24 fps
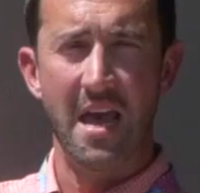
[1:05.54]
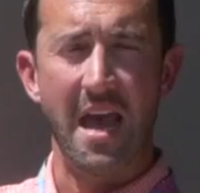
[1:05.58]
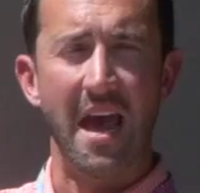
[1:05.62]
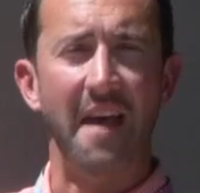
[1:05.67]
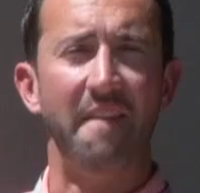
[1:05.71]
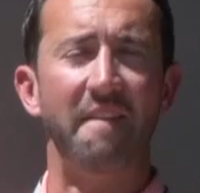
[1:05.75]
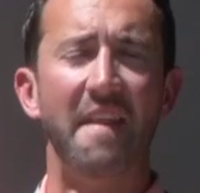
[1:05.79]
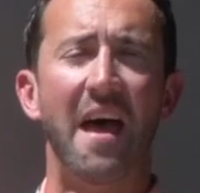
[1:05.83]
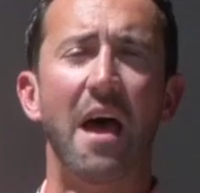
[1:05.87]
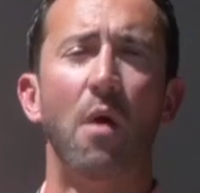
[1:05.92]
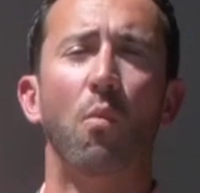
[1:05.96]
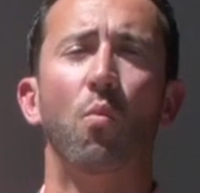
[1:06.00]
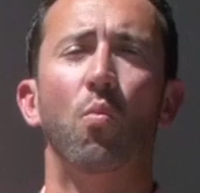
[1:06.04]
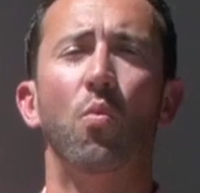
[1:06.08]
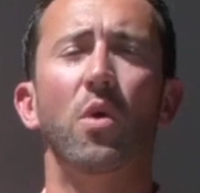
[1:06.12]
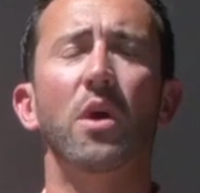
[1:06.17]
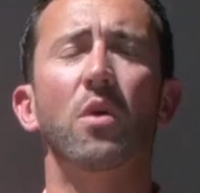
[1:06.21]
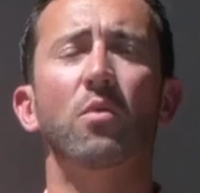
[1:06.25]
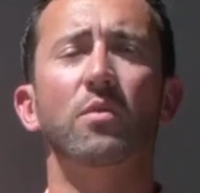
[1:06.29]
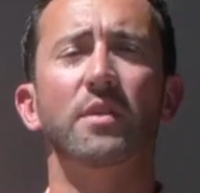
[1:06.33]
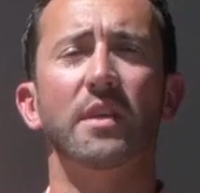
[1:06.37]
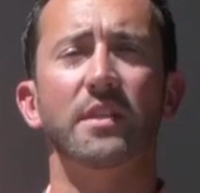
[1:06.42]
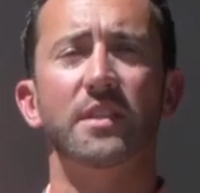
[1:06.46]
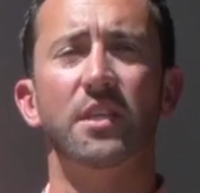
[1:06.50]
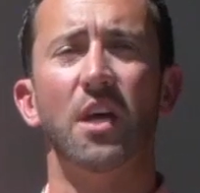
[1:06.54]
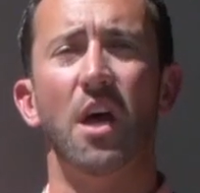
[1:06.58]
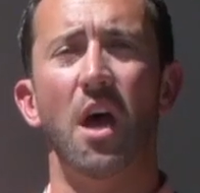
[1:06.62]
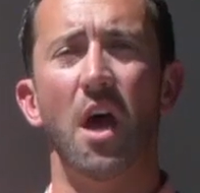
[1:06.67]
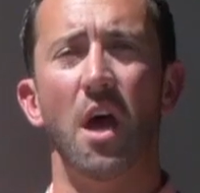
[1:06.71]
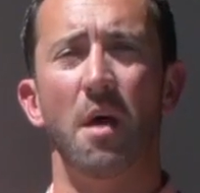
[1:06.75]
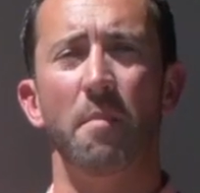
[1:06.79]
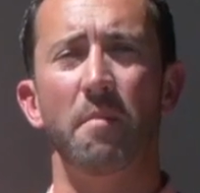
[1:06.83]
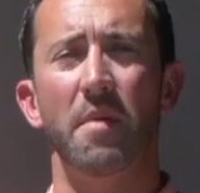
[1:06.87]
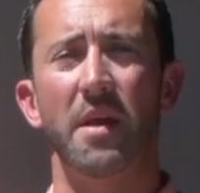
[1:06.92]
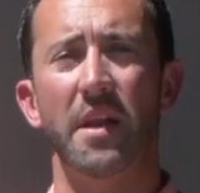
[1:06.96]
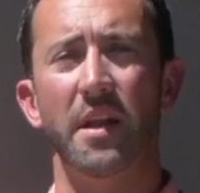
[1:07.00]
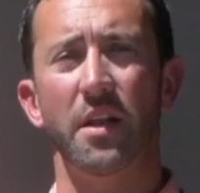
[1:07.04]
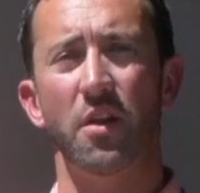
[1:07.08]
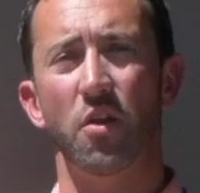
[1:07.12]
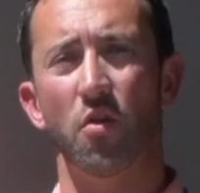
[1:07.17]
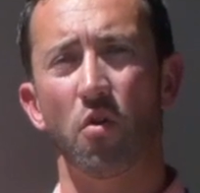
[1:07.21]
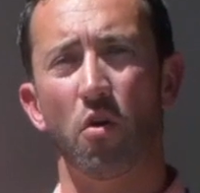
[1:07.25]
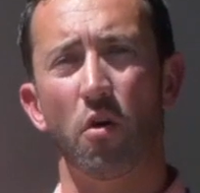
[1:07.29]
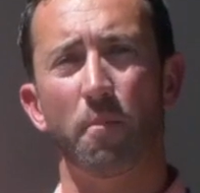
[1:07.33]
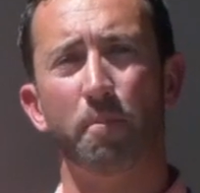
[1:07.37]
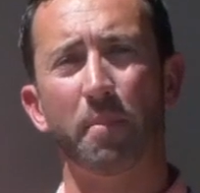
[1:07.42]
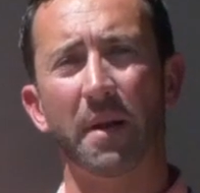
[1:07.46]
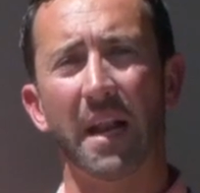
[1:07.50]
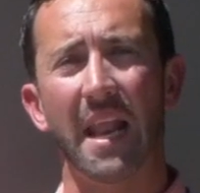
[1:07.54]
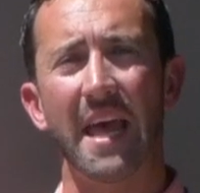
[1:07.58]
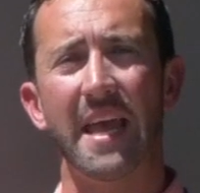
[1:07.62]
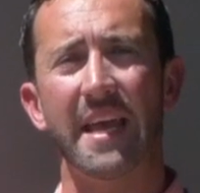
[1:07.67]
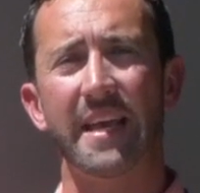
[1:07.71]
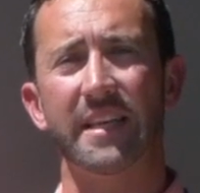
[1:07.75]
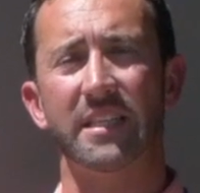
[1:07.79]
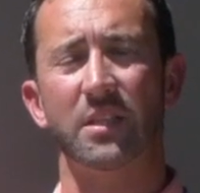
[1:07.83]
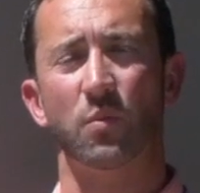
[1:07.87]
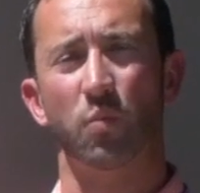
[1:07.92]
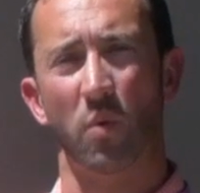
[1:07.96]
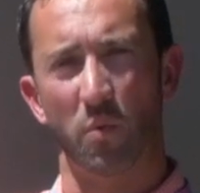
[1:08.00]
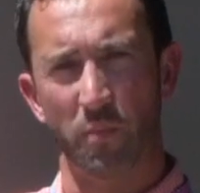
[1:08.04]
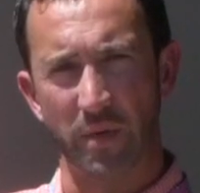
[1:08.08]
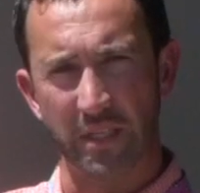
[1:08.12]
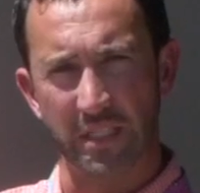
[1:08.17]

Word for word: and that will determine your place when